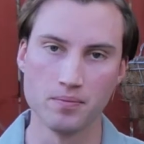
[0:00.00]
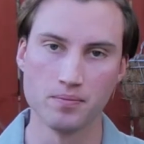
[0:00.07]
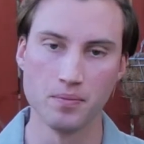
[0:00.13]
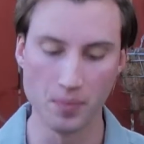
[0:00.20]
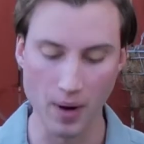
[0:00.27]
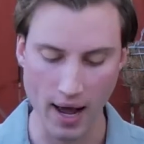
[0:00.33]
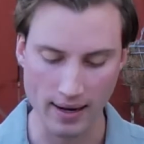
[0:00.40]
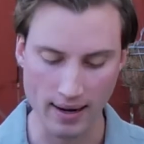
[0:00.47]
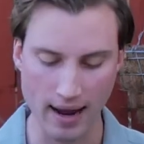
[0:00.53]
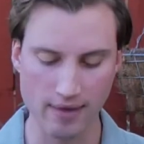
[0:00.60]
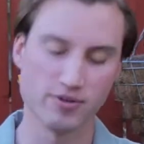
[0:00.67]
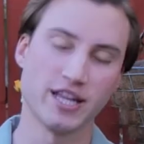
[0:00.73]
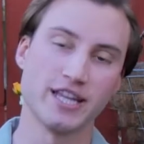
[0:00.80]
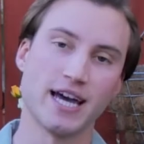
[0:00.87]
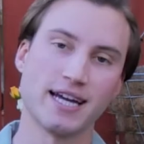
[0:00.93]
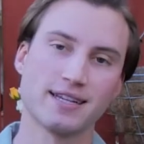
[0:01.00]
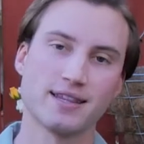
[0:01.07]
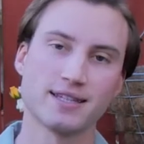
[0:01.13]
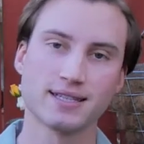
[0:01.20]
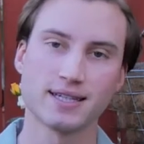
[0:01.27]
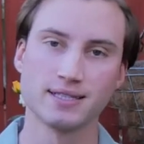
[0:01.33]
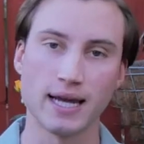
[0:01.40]
but I really like this
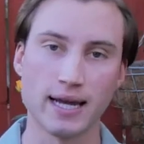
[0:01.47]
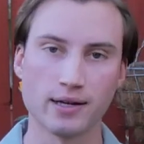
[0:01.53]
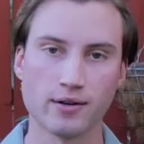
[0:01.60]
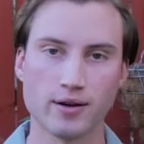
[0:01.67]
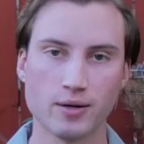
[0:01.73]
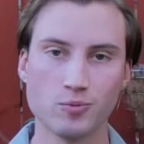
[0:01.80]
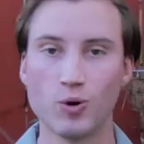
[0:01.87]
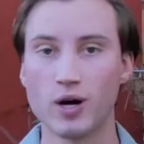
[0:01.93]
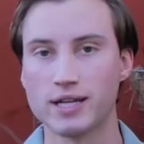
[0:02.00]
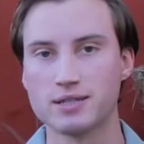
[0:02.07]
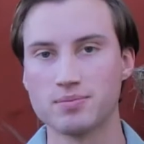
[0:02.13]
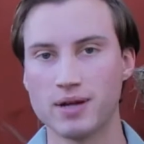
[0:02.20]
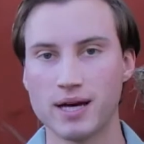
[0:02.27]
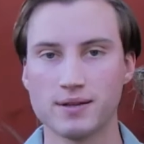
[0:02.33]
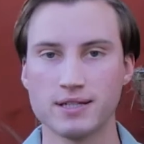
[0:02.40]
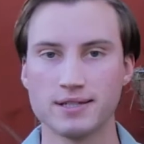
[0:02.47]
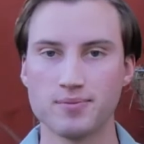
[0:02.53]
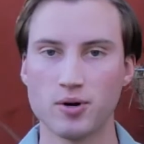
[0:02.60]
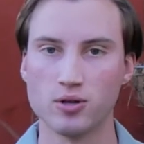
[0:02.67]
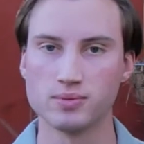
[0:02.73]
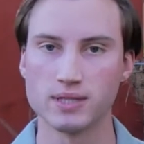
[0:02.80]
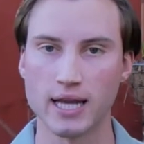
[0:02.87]
container and wanted to plant these
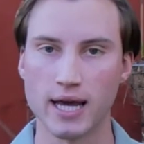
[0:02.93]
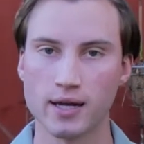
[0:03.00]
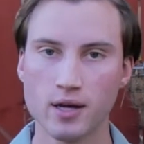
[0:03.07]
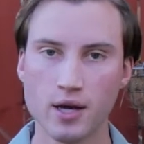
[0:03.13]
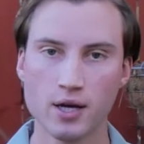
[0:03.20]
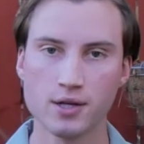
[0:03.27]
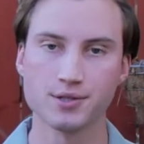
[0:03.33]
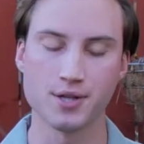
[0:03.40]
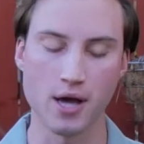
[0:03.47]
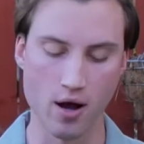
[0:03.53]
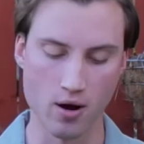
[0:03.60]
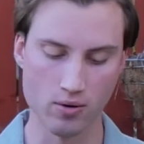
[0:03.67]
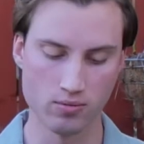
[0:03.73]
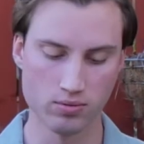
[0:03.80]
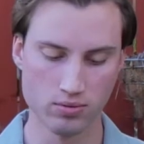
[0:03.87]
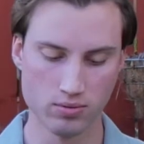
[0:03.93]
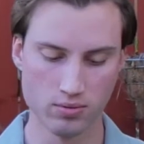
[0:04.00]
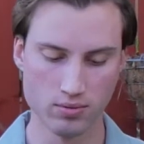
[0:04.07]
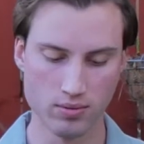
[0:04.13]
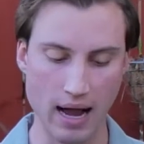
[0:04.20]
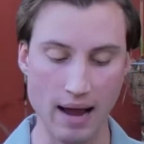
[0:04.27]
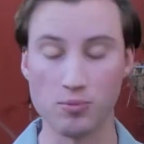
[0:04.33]
bulbs in it, so
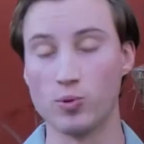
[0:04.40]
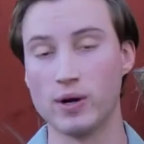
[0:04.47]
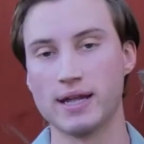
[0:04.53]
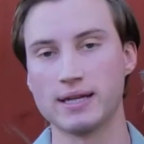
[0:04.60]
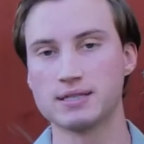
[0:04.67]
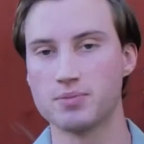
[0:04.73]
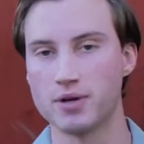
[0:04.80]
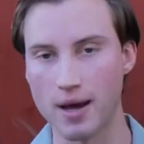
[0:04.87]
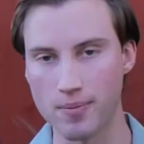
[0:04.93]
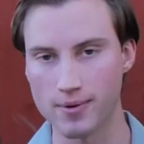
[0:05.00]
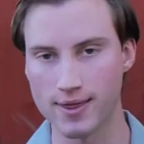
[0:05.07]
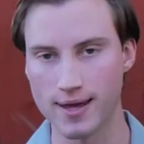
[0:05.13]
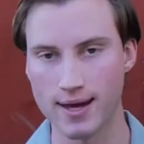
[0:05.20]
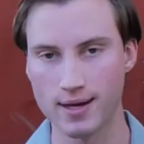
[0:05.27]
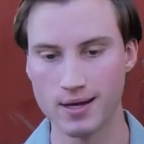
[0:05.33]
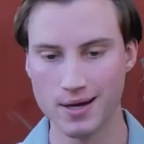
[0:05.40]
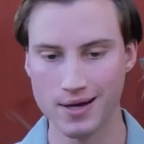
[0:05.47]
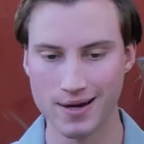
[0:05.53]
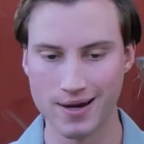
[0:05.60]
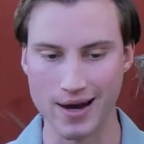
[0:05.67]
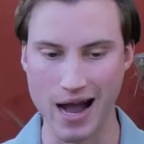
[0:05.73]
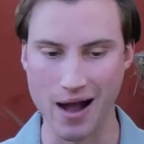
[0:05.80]
I'm willing to put up with it.
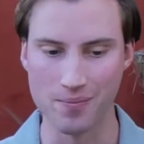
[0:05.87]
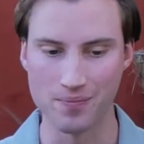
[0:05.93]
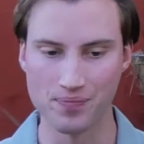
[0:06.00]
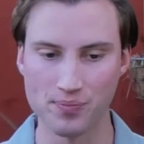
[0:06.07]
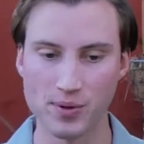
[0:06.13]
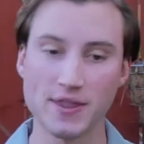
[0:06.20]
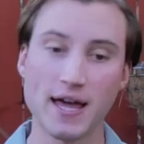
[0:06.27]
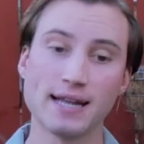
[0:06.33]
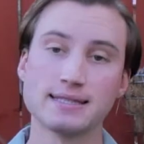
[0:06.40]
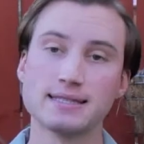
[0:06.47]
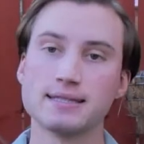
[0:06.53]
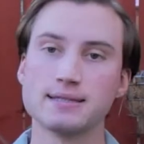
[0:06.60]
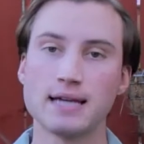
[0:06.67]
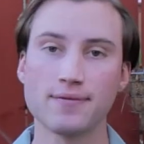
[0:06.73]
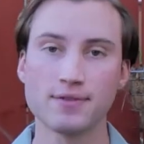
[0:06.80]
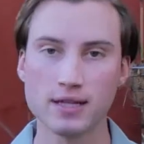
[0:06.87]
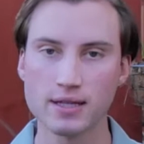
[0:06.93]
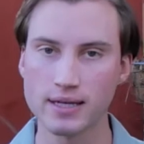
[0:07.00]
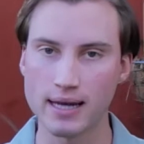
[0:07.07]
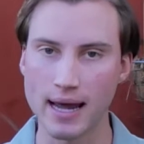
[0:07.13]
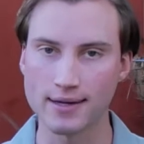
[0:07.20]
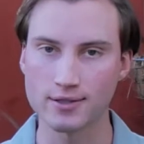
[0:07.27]
But that is definitely
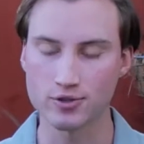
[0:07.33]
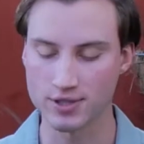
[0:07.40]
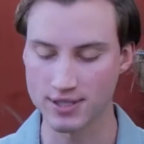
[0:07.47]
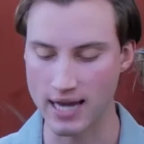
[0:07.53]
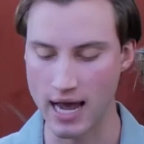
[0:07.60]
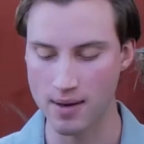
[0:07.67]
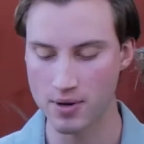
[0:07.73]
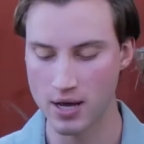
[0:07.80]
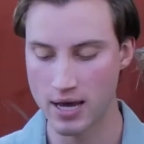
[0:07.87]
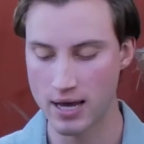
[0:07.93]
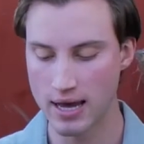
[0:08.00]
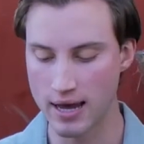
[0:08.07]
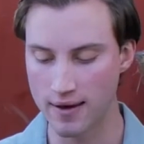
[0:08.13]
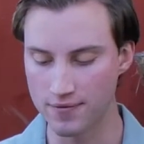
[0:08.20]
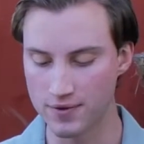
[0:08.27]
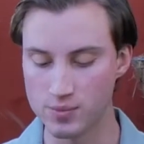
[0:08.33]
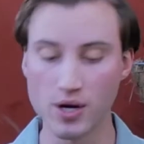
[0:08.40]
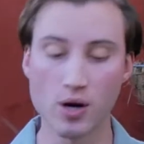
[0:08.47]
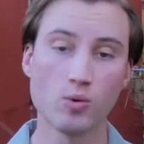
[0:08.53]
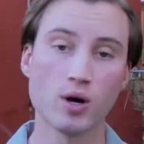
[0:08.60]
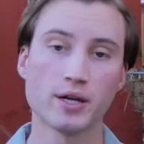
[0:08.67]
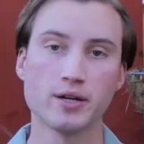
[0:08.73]
an extra step. If you don't
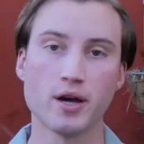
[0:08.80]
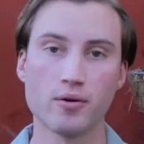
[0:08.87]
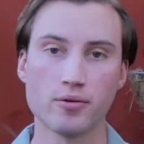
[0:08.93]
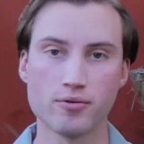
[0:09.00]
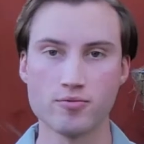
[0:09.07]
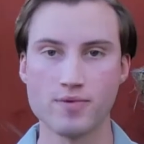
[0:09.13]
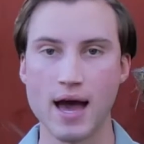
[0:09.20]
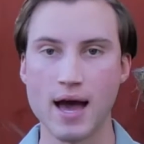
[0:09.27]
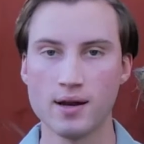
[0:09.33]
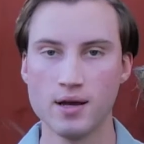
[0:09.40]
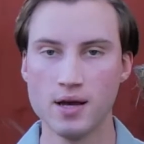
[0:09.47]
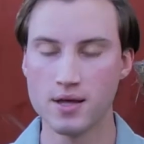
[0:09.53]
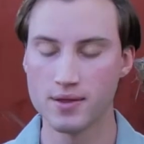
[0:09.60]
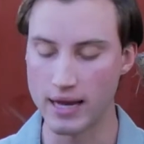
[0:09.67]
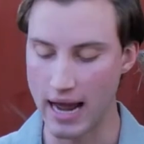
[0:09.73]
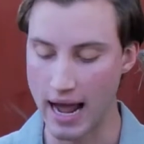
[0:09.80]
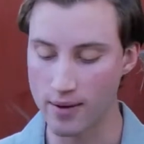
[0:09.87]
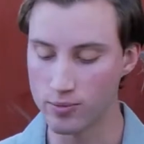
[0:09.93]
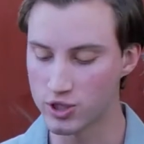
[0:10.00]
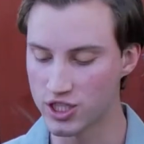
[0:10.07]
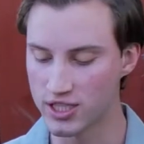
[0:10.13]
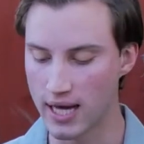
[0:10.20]
want to go through that, then I
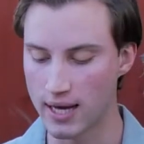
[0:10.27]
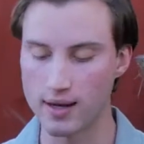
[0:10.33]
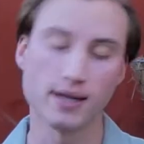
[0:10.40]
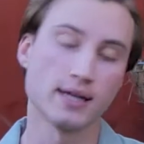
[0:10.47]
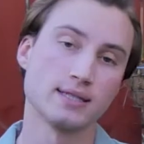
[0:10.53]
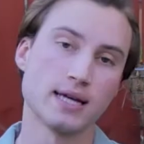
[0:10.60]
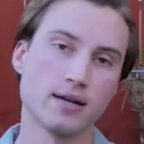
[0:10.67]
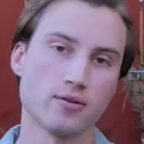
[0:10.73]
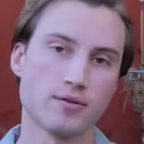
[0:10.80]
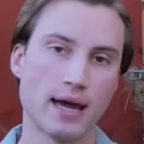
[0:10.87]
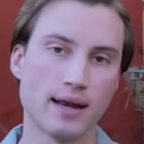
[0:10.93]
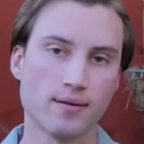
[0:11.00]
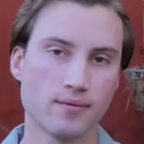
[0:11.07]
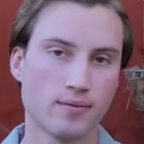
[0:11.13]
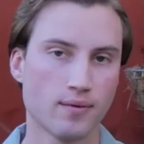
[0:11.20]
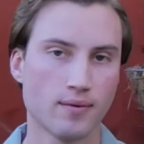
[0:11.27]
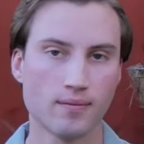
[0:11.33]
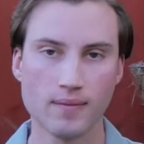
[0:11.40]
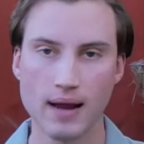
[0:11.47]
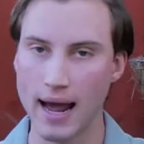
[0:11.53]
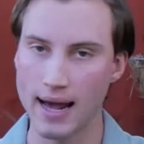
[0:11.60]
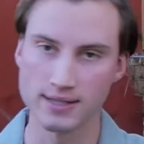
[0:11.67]
would just get a container that
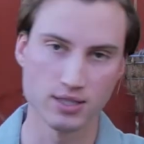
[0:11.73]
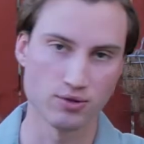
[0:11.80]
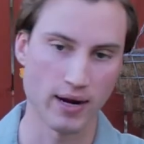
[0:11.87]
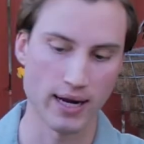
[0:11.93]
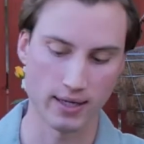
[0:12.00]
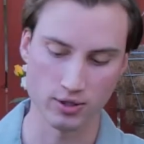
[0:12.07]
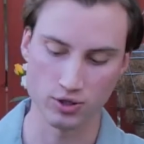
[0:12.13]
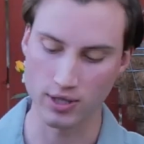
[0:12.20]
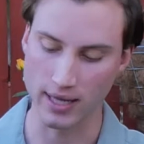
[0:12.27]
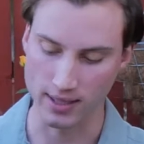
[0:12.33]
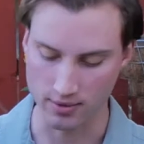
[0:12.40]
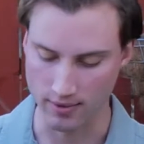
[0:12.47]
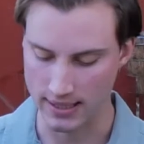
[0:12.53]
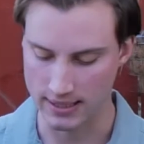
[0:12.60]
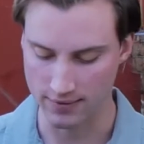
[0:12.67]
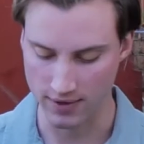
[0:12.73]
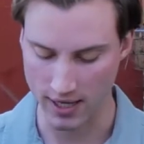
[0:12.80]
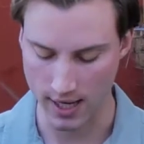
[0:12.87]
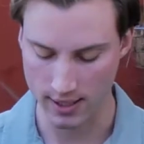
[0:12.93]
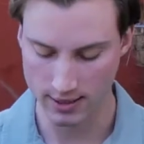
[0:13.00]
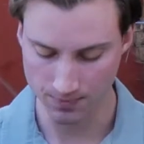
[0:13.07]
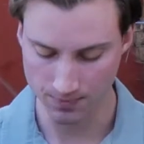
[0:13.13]
has drainage like the rest of these.